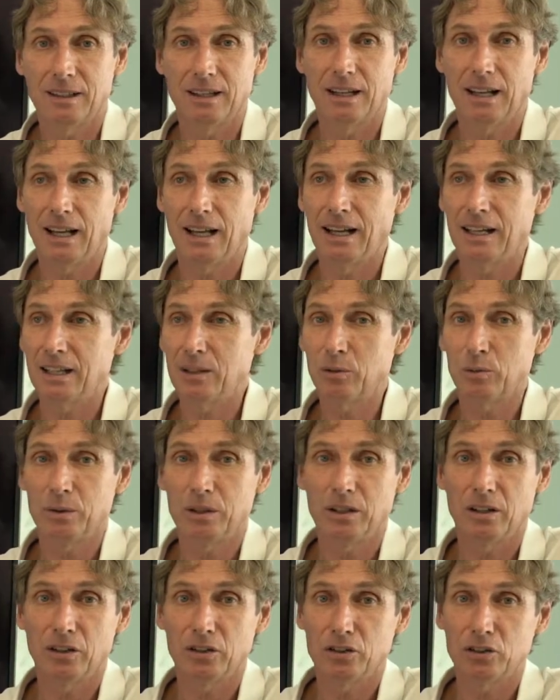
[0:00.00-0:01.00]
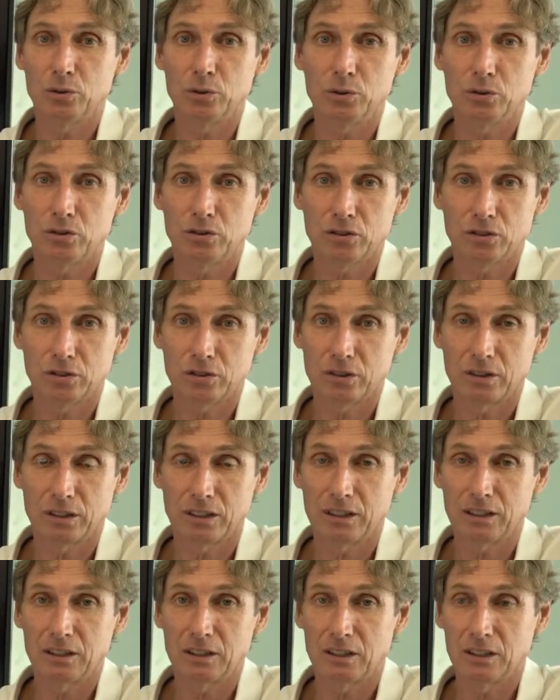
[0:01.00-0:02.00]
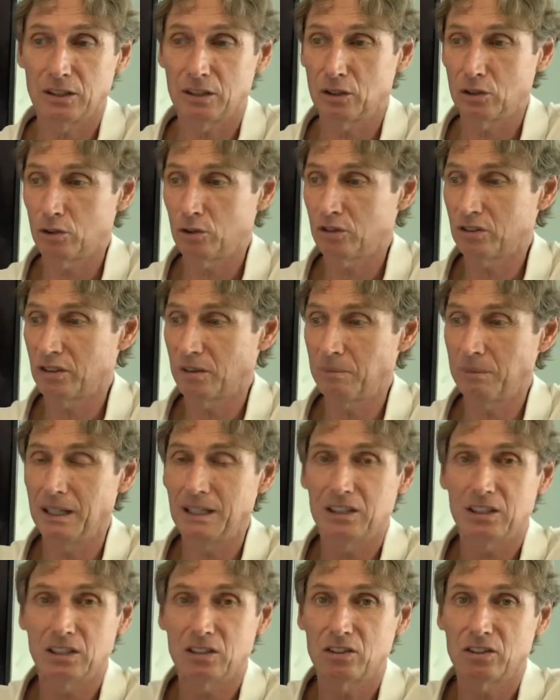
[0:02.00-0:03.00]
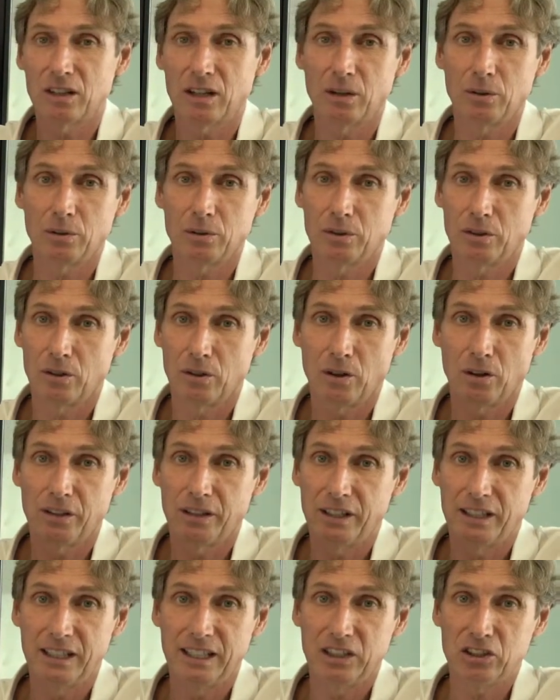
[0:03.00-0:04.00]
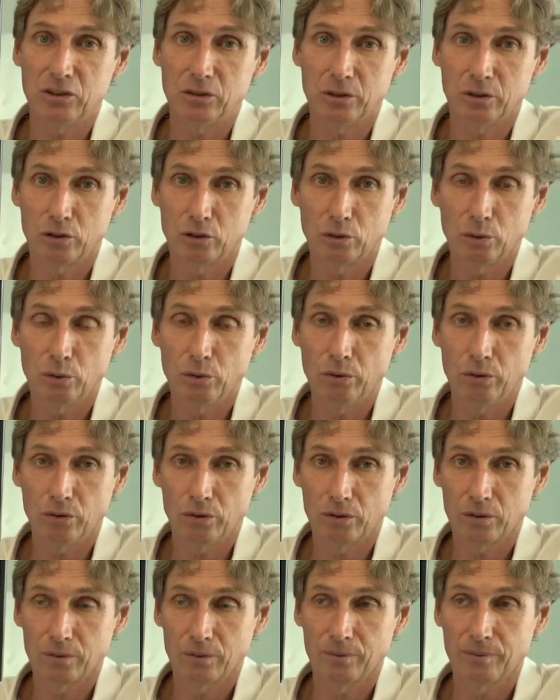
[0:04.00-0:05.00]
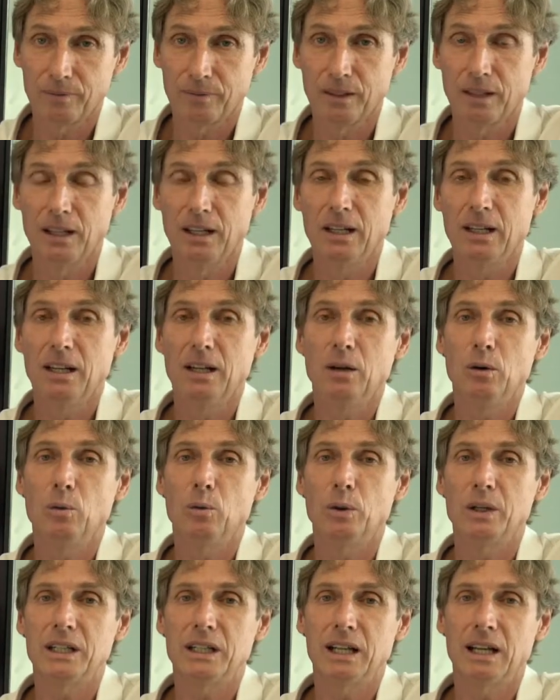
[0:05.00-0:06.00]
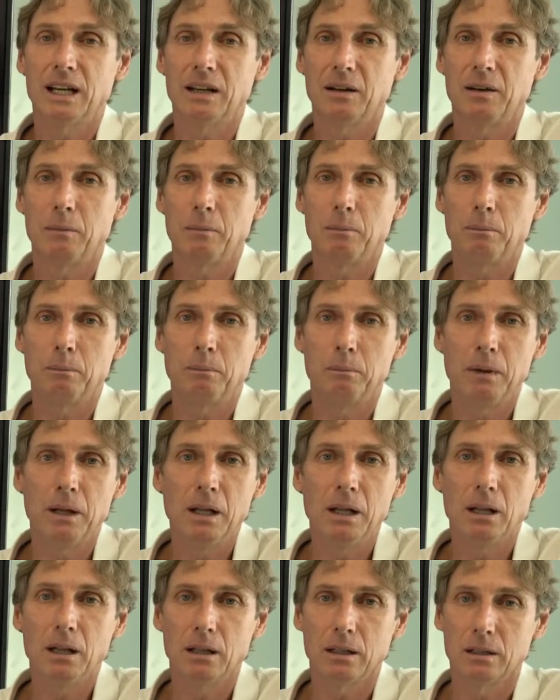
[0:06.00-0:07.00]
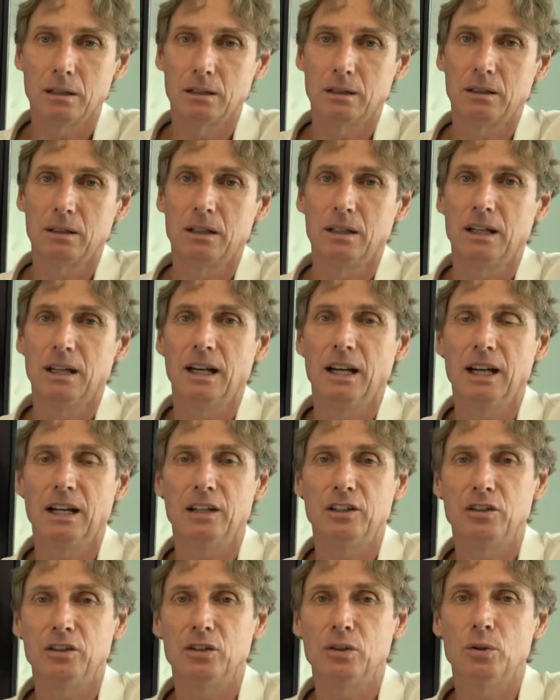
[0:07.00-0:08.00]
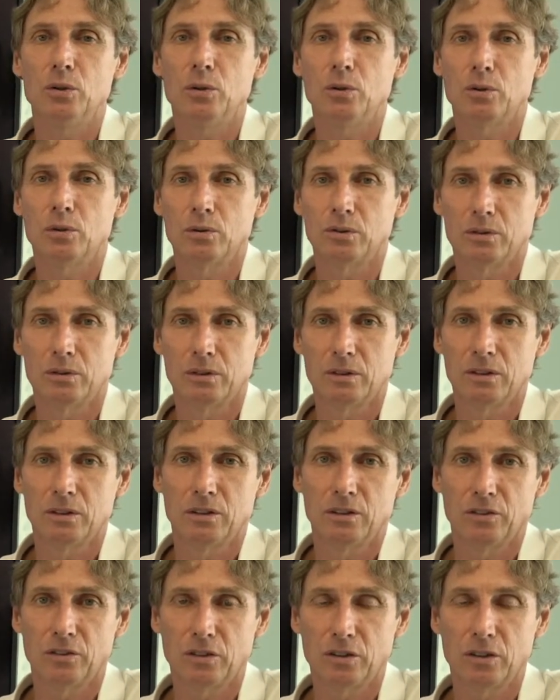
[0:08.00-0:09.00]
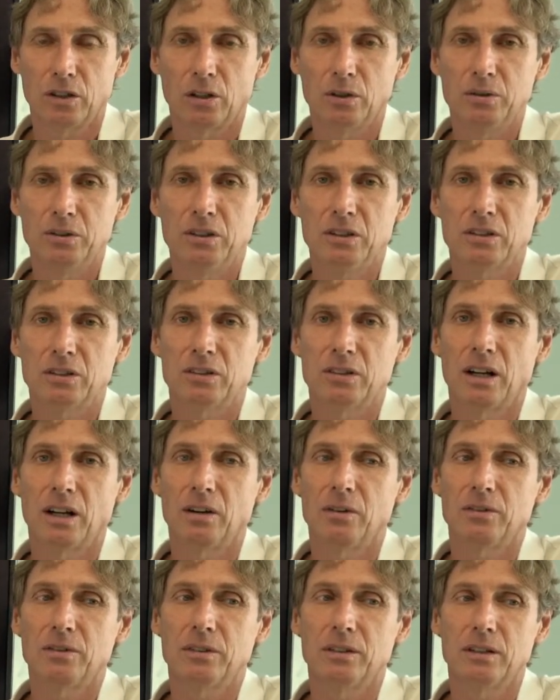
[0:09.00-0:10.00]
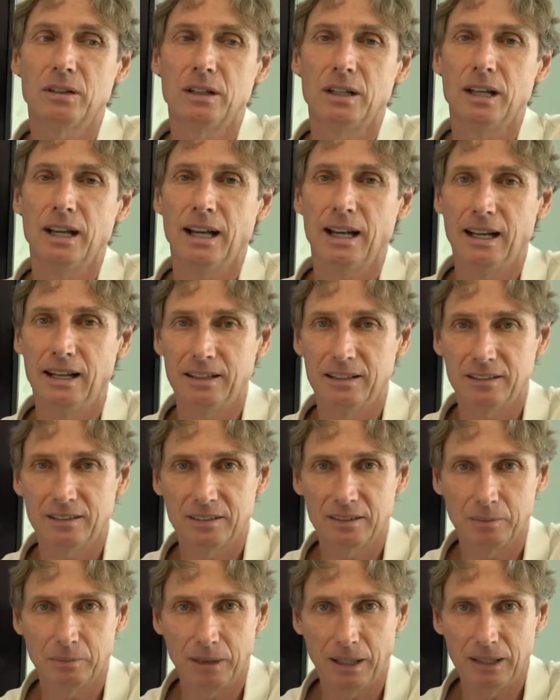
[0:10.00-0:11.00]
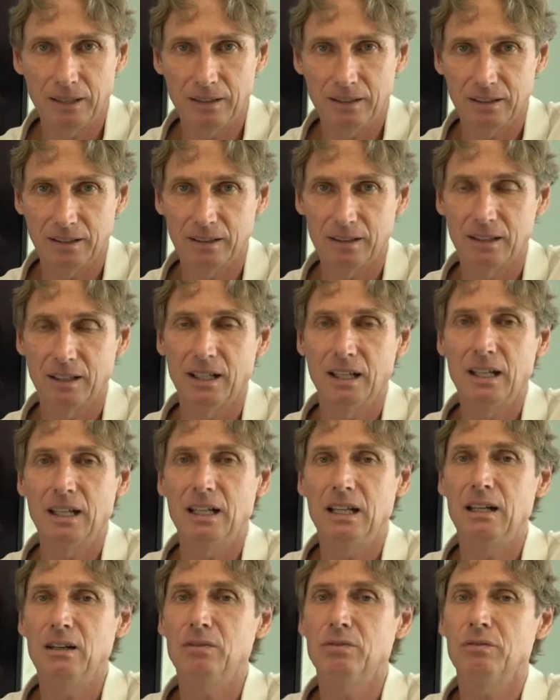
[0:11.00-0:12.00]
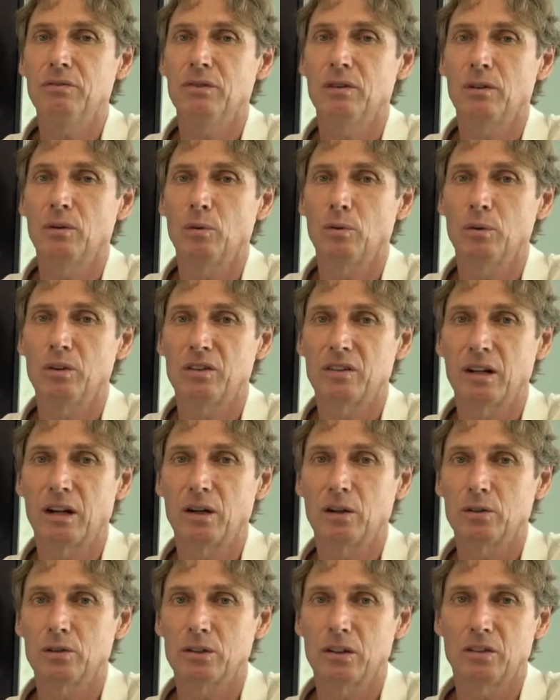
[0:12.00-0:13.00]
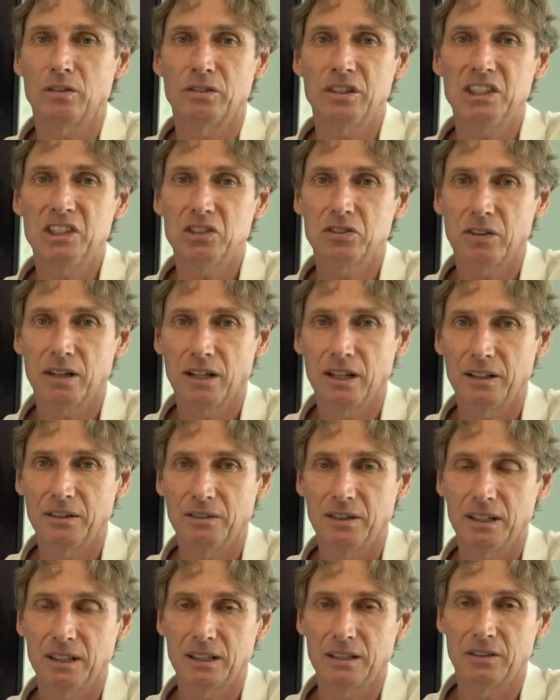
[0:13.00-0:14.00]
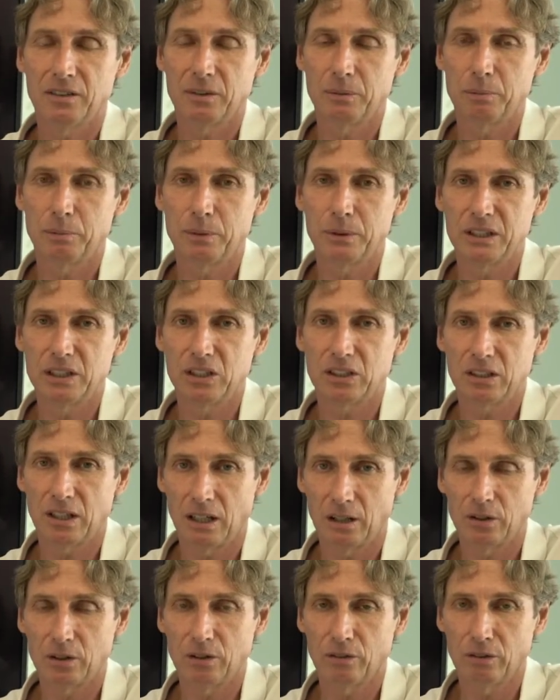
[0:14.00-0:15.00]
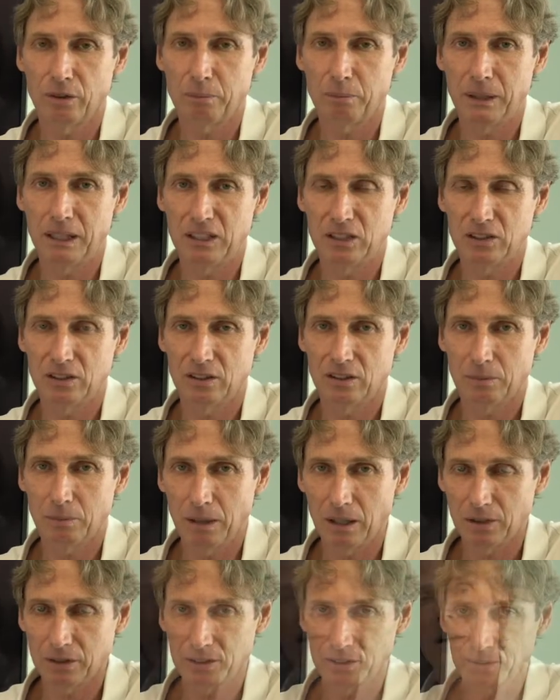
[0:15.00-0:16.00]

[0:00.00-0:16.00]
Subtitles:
like we are used to cement a crown on a natural tooth. We can mill a new zirconia crown and cement it, even without retrieving the bridge out of the patient's mouth.